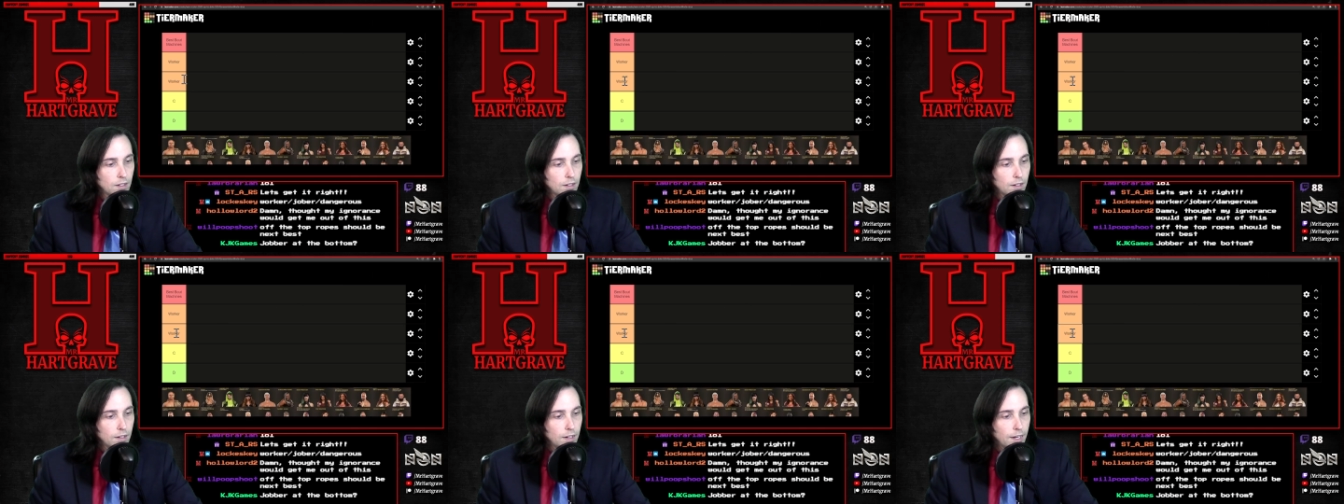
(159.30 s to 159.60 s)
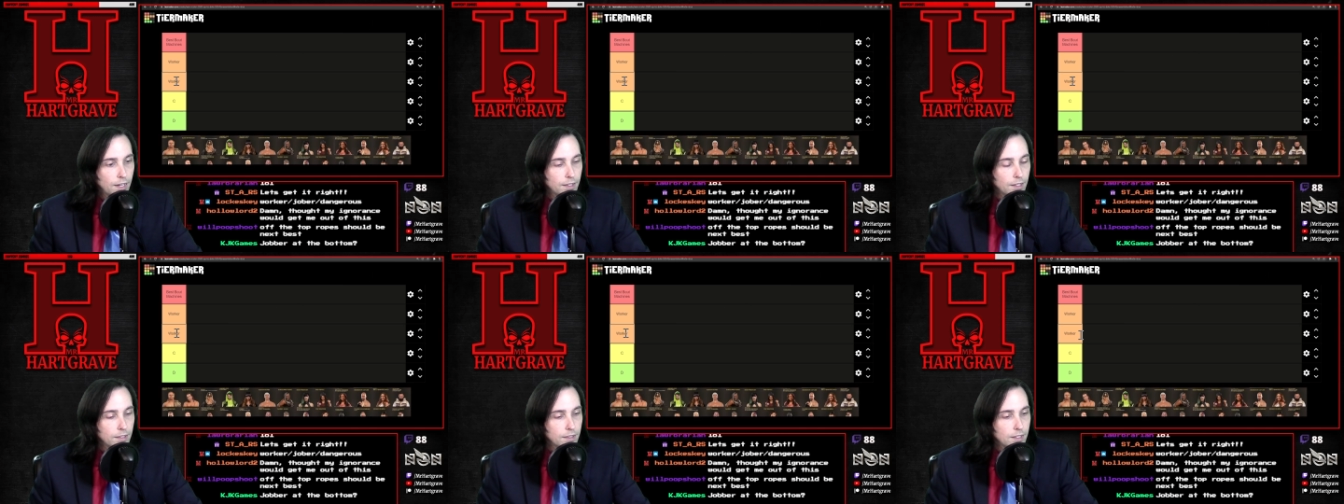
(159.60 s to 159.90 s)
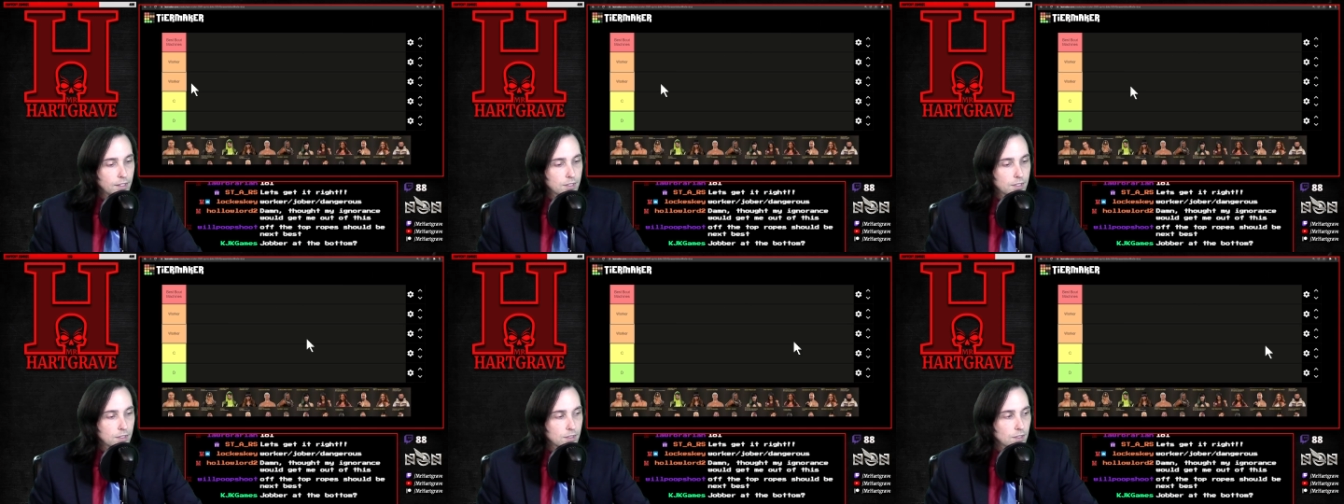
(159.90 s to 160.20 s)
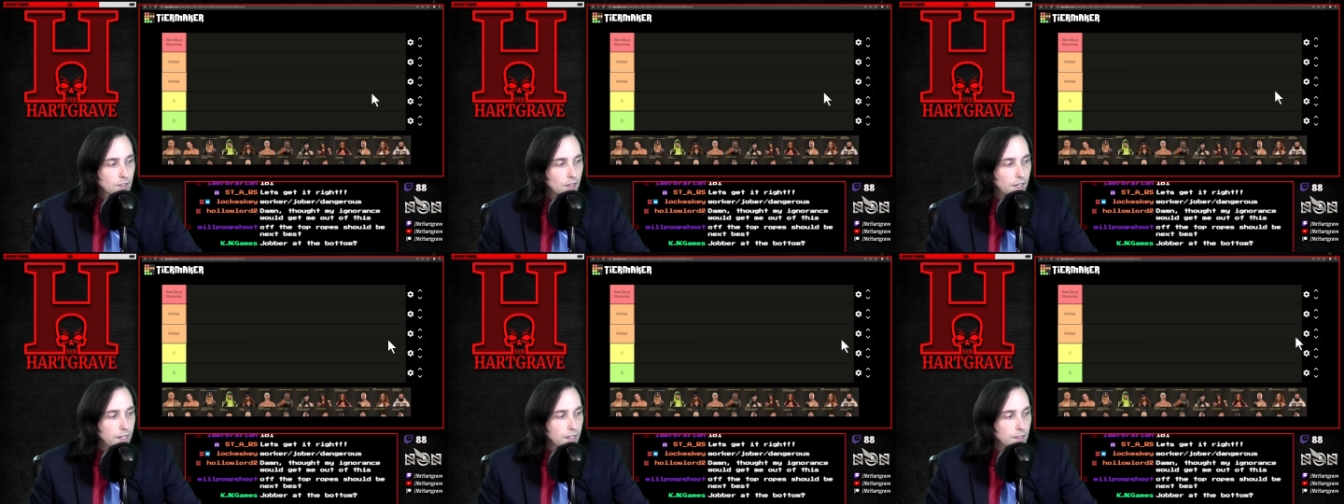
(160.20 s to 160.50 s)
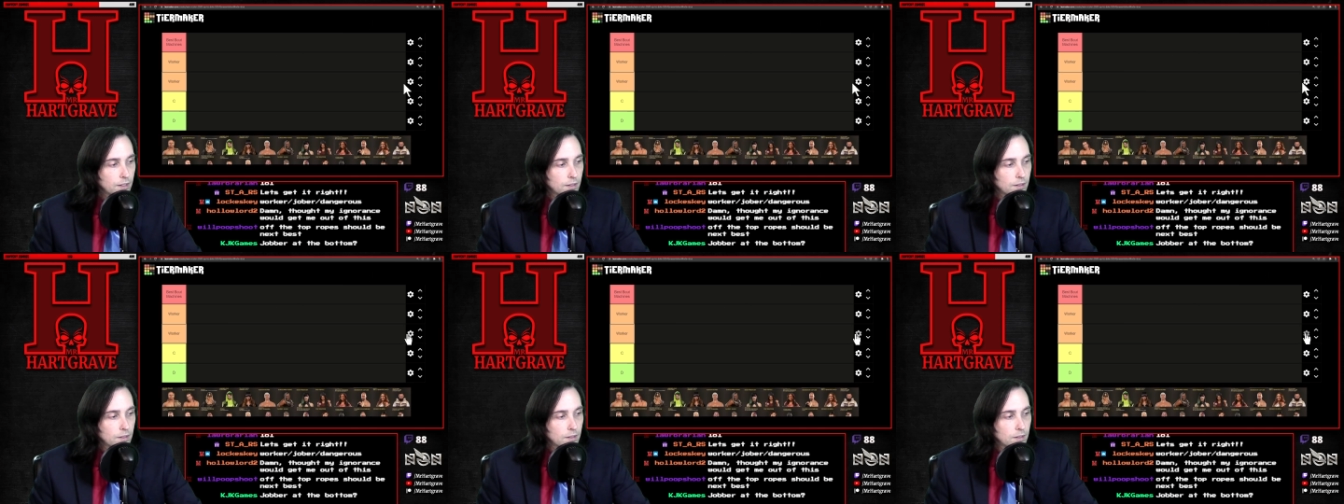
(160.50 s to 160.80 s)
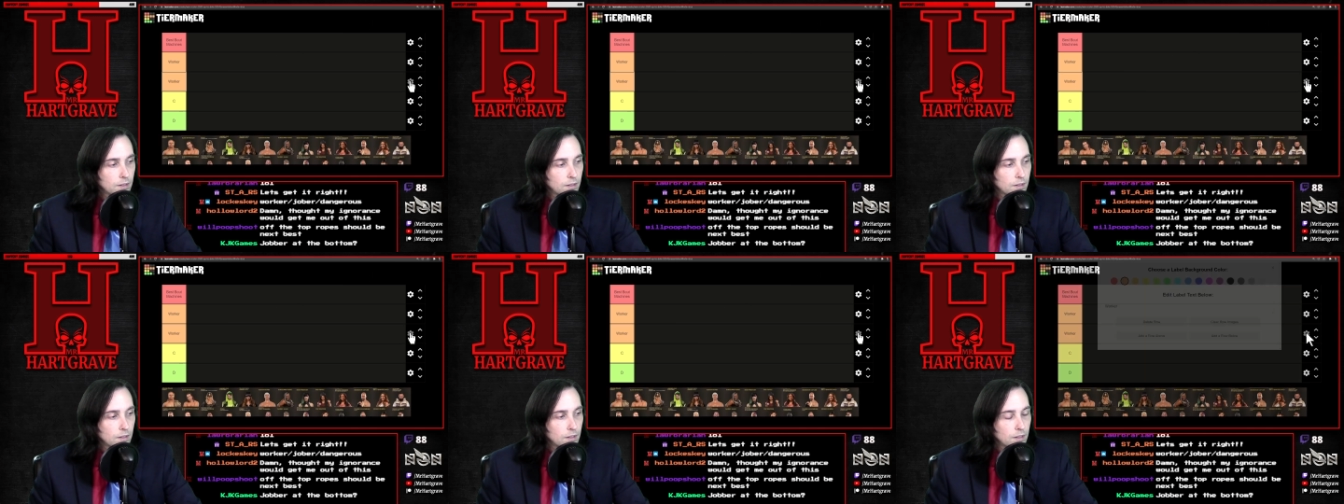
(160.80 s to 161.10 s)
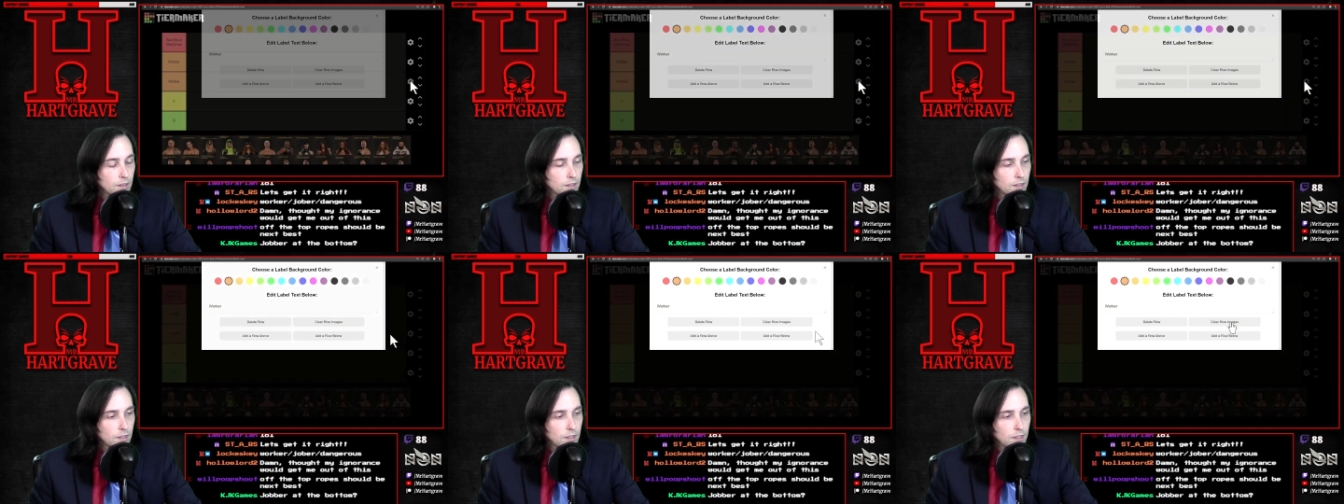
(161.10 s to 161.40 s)
And then this is like,
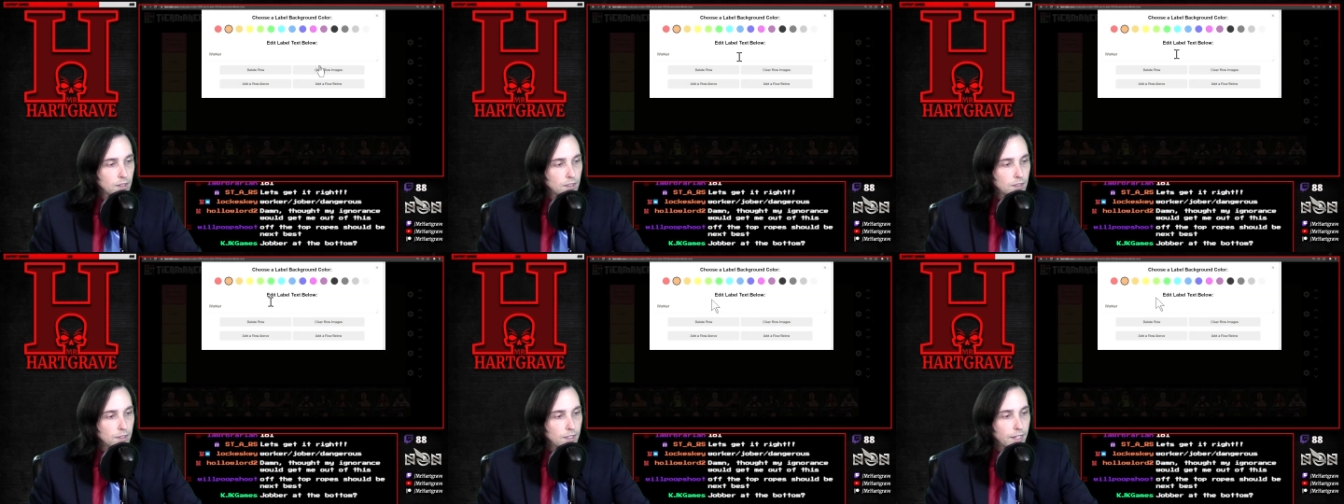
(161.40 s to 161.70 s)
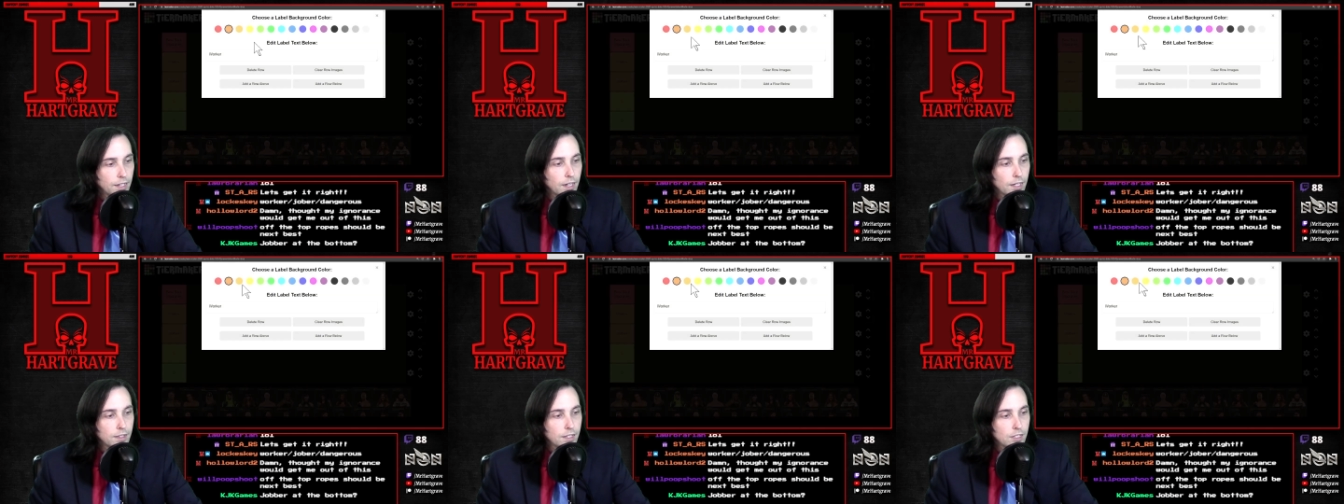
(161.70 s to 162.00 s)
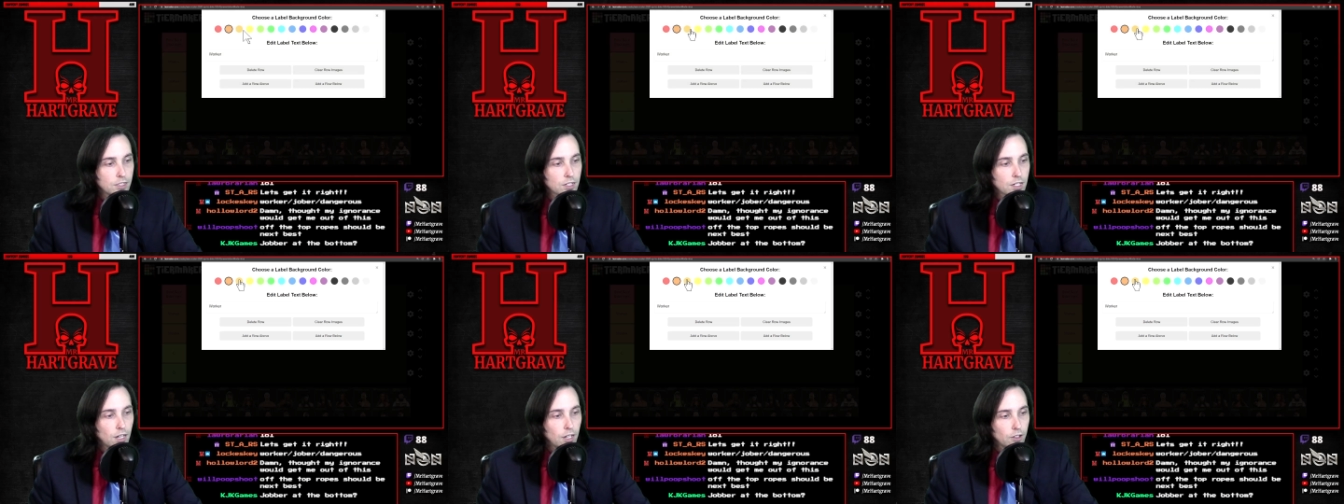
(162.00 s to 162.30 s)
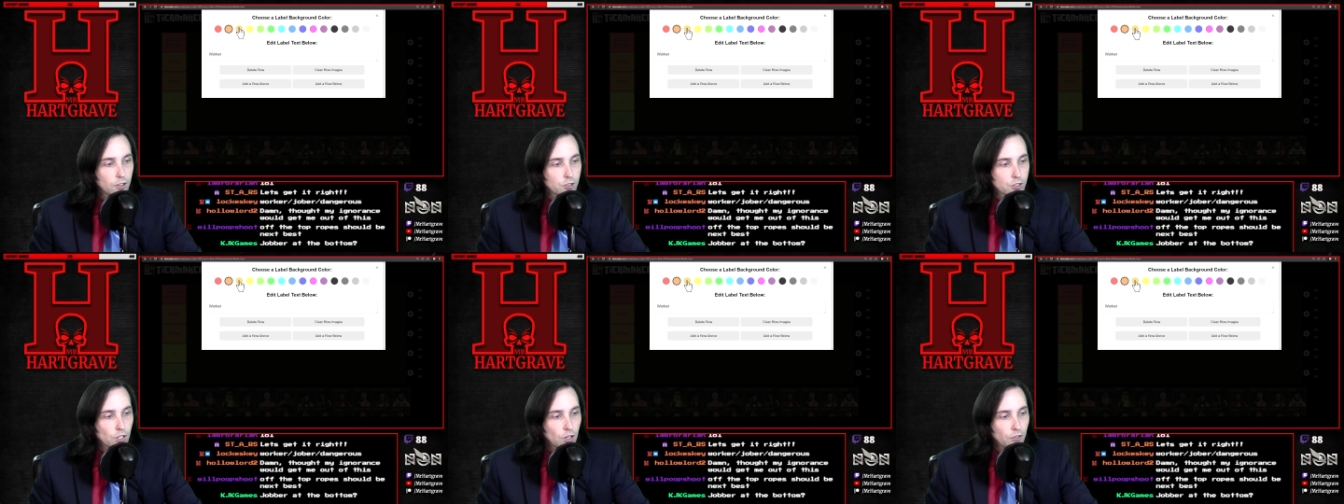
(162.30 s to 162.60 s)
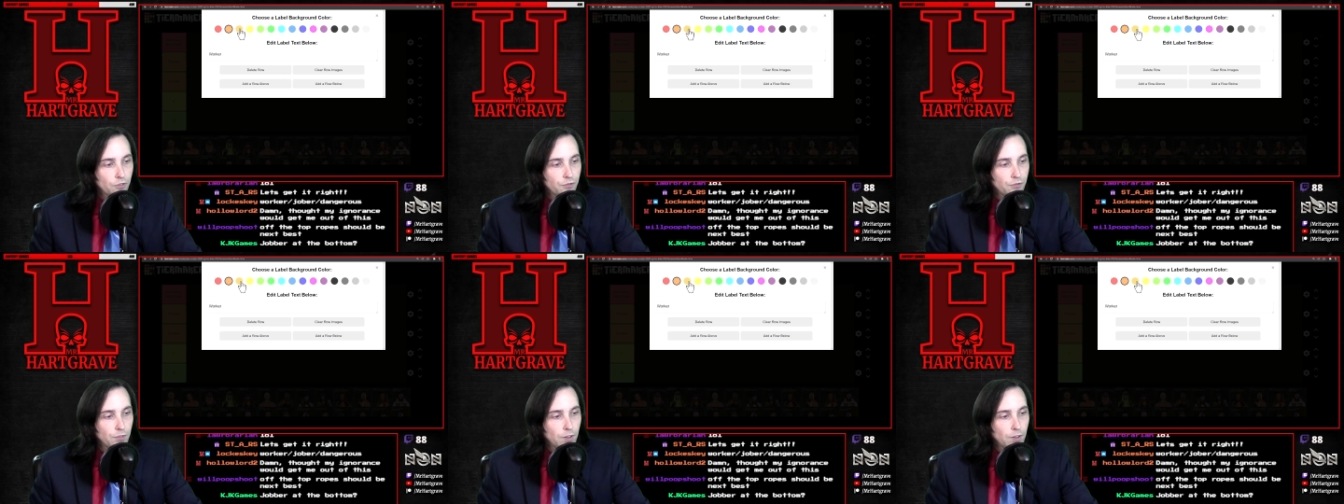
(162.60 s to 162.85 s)
they got these colors all